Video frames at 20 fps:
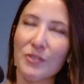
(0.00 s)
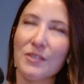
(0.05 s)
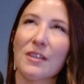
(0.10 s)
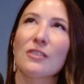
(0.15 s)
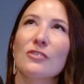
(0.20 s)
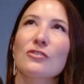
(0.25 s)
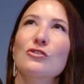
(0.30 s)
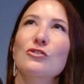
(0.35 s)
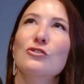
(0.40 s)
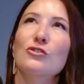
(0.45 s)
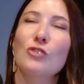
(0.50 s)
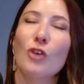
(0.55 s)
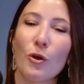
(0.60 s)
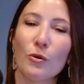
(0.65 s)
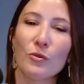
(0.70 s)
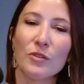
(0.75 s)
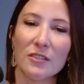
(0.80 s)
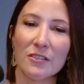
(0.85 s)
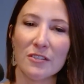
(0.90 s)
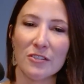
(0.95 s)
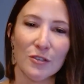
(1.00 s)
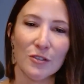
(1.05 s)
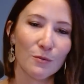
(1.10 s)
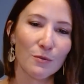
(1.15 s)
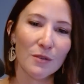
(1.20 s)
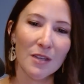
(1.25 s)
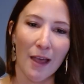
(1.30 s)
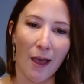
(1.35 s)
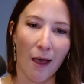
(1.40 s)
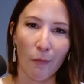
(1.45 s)
They're so delicious.
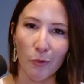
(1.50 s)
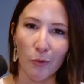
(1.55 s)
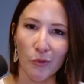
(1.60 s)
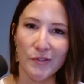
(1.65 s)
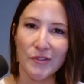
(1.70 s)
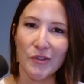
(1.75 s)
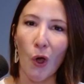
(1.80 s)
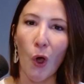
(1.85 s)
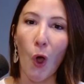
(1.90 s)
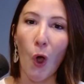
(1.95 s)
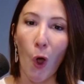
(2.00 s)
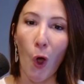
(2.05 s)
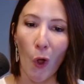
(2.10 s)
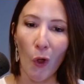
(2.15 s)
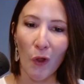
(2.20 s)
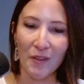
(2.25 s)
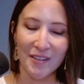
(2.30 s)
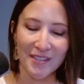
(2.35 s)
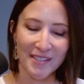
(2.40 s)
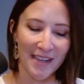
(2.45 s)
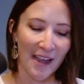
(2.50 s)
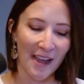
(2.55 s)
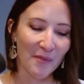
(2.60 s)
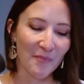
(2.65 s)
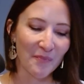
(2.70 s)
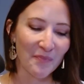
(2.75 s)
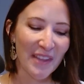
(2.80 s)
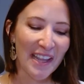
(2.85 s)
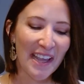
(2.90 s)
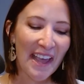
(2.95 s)
We eat apples all the
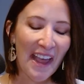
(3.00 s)
time.